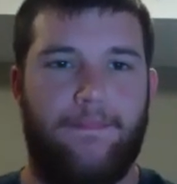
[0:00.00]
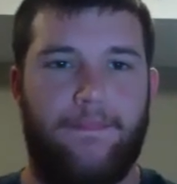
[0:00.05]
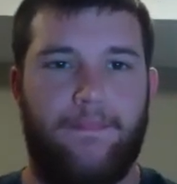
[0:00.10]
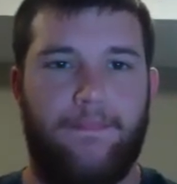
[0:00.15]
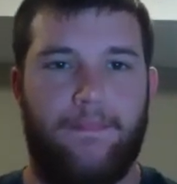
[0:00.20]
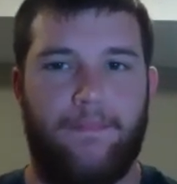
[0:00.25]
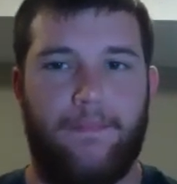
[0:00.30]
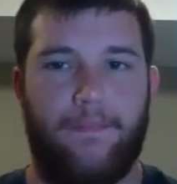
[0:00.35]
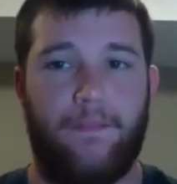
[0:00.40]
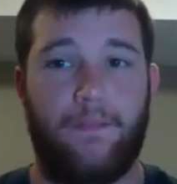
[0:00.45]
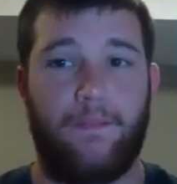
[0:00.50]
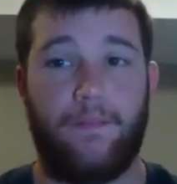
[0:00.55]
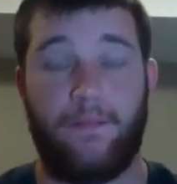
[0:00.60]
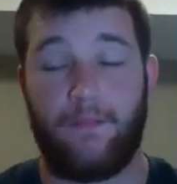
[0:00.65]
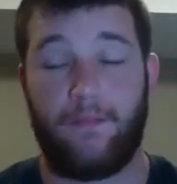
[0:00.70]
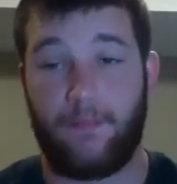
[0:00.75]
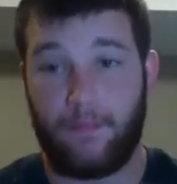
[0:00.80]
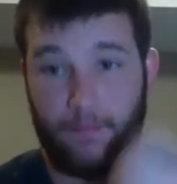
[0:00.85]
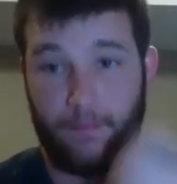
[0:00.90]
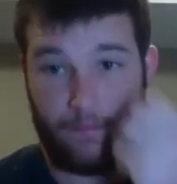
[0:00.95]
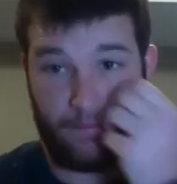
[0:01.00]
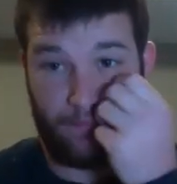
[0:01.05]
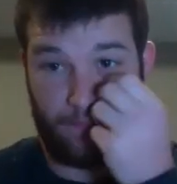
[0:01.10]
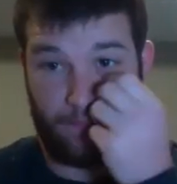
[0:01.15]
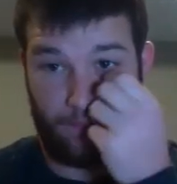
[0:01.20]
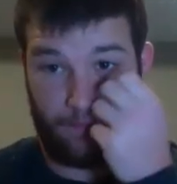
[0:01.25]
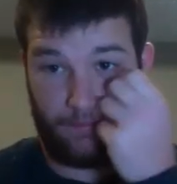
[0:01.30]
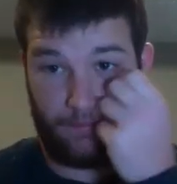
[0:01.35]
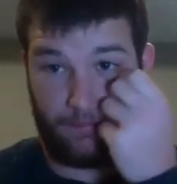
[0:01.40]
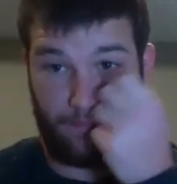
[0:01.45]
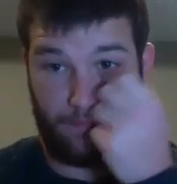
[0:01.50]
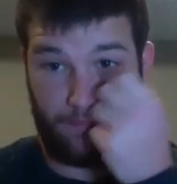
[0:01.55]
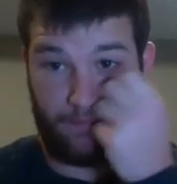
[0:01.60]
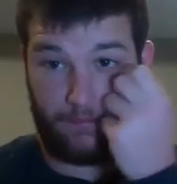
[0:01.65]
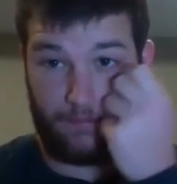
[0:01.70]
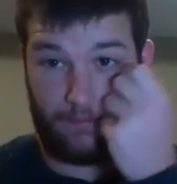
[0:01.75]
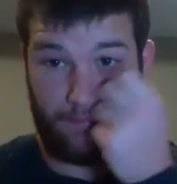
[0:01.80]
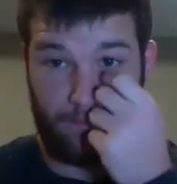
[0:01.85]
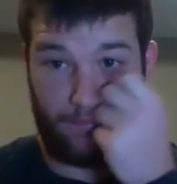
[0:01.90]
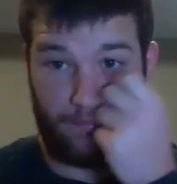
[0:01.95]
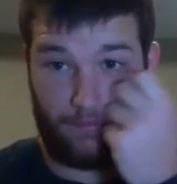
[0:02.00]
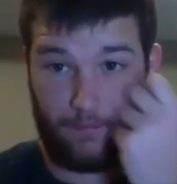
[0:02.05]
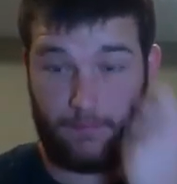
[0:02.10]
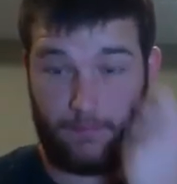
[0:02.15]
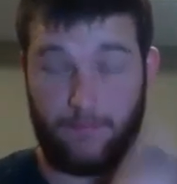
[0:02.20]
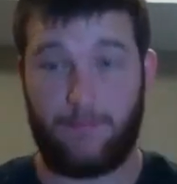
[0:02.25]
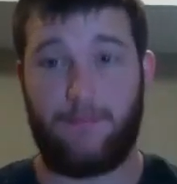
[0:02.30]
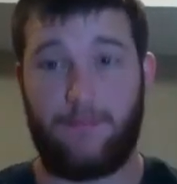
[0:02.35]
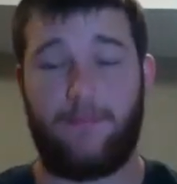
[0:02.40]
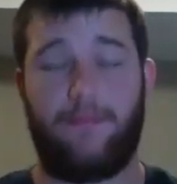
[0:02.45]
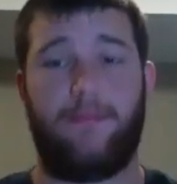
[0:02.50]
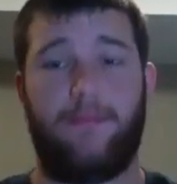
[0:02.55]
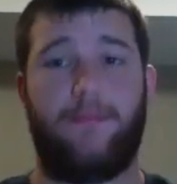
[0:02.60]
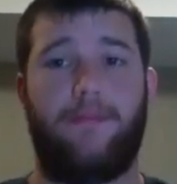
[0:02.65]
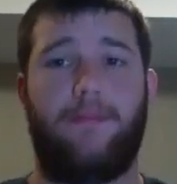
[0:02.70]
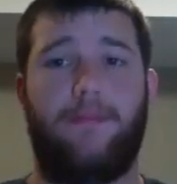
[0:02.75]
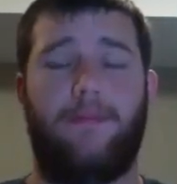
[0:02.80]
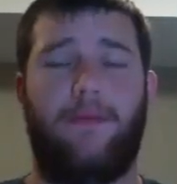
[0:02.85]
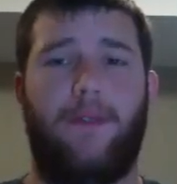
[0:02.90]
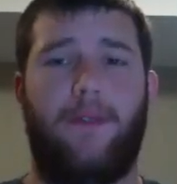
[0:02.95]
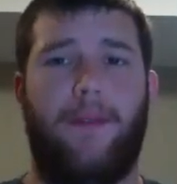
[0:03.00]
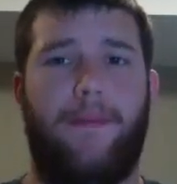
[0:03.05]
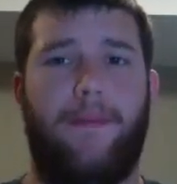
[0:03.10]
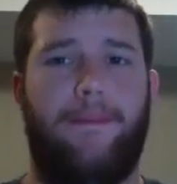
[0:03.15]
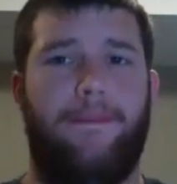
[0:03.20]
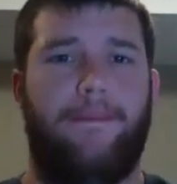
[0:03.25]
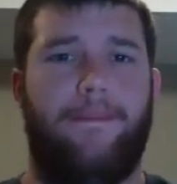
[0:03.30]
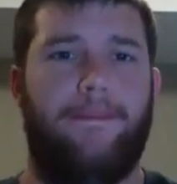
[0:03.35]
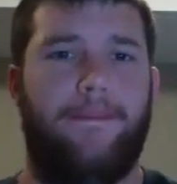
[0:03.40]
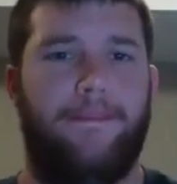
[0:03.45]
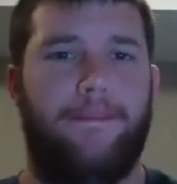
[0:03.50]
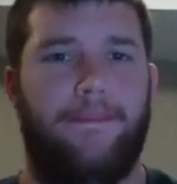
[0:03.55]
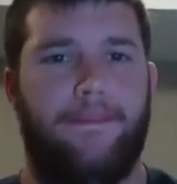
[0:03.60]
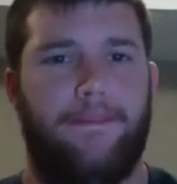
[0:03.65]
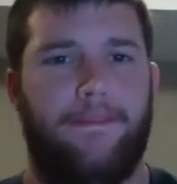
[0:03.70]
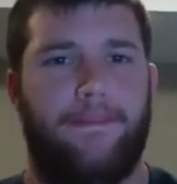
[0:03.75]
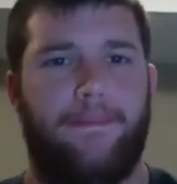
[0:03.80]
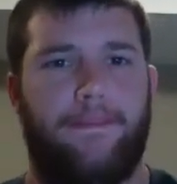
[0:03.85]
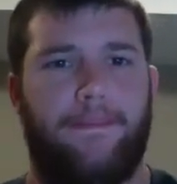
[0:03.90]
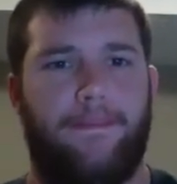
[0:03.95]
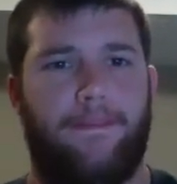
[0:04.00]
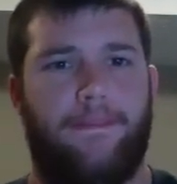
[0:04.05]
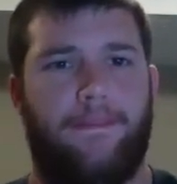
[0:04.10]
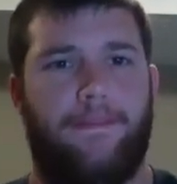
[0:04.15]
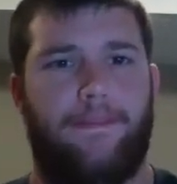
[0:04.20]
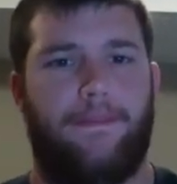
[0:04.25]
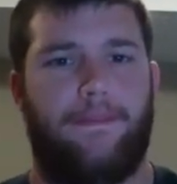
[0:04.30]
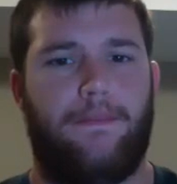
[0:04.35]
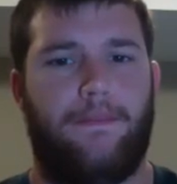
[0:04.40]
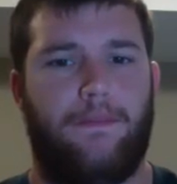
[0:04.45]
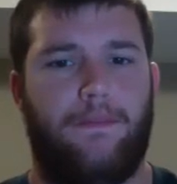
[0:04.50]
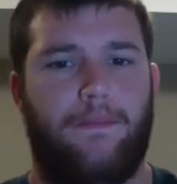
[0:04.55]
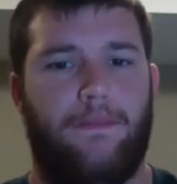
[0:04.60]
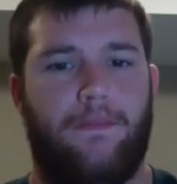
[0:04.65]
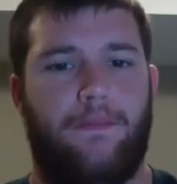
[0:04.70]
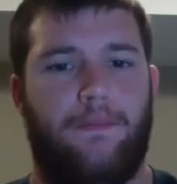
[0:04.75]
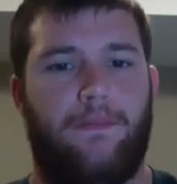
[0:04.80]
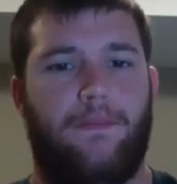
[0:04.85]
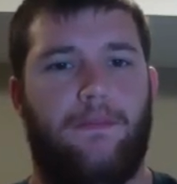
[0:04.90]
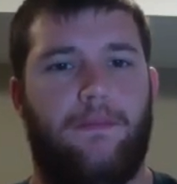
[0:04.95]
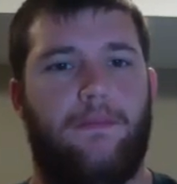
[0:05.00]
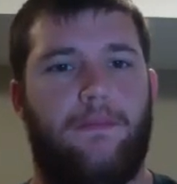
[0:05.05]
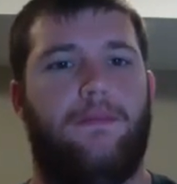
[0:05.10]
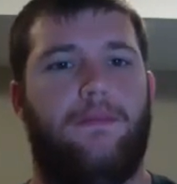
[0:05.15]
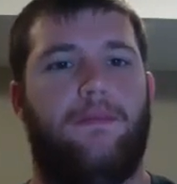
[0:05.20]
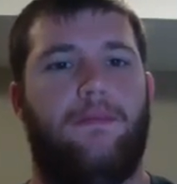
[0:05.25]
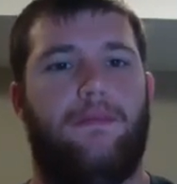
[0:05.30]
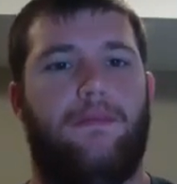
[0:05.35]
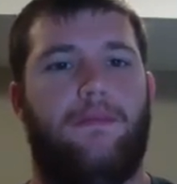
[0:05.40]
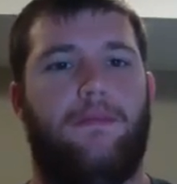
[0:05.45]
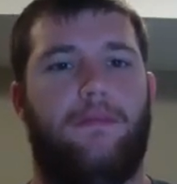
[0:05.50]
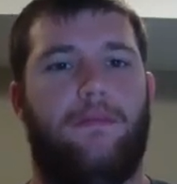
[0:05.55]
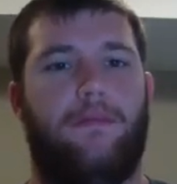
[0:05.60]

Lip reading: [no speech]